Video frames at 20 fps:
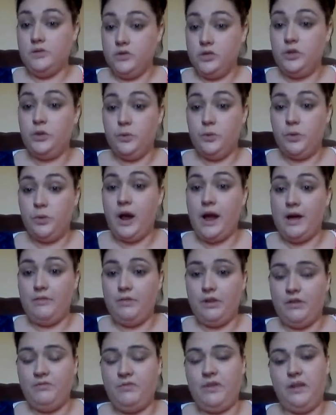do
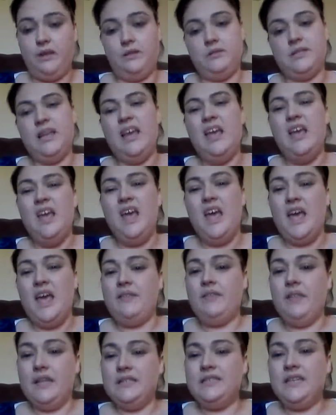gravity feeds
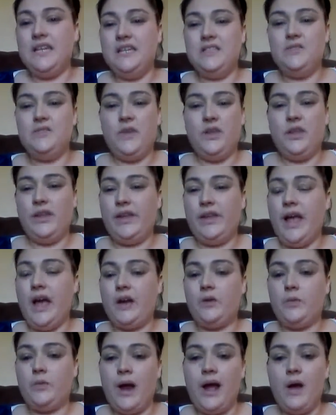unless he's feeling
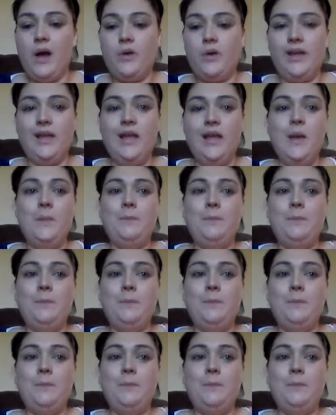kind of rowdy,